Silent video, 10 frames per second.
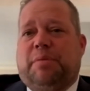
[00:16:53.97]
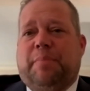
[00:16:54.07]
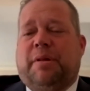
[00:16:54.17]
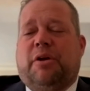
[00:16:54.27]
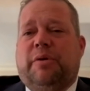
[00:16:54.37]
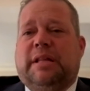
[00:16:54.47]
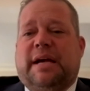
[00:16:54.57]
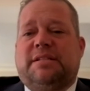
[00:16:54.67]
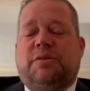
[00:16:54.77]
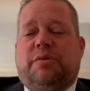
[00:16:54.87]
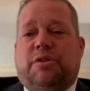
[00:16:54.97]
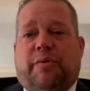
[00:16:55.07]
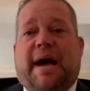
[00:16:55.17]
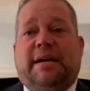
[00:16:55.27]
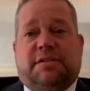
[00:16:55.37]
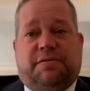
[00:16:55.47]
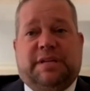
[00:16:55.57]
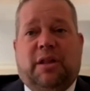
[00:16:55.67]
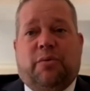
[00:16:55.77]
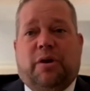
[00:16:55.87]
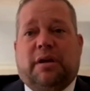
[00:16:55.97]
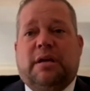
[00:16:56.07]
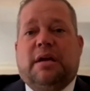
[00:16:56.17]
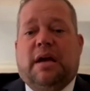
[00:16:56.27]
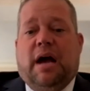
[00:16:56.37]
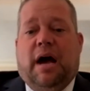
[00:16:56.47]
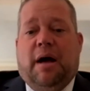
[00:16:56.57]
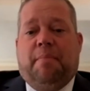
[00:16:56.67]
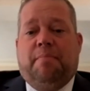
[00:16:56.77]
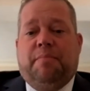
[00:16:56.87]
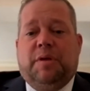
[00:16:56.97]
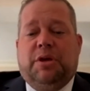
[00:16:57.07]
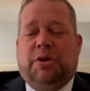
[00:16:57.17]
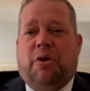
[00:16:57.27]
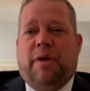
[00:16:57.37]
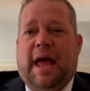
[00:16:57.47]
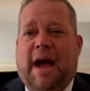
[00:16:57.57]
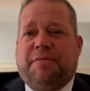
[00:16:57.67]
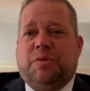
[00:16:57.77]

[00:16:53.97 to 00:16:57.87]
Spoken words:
people are realizing with the rise of telework, you don't have